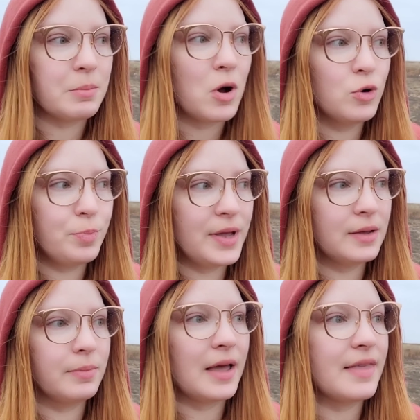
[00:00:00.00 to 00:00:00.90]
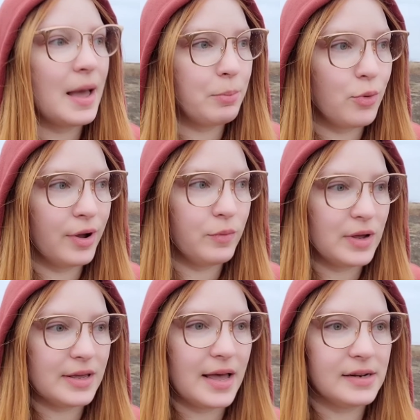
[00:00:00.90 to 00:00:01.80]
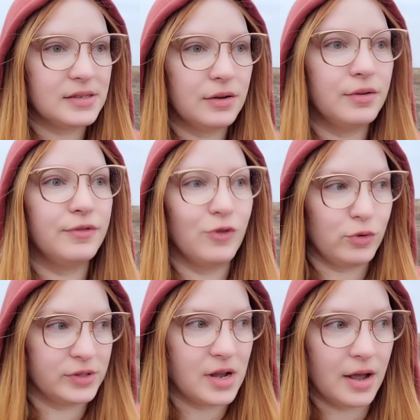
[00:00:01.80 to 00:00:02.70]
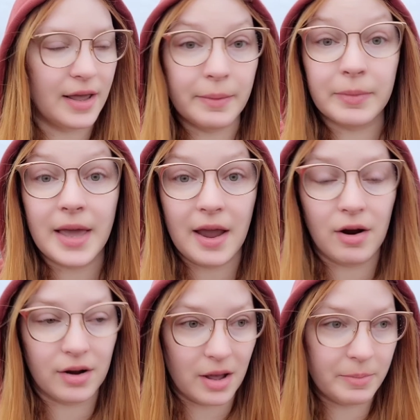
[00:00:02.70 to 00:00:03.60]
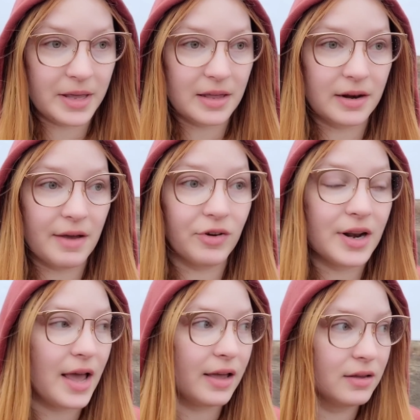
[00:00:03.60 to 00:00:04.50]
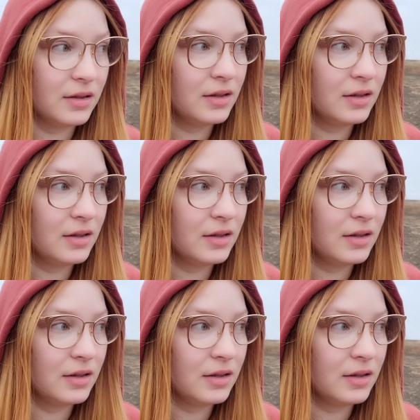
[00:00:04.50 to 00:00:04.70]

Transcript: I'm hoping by that point we get full-time care coming in every day,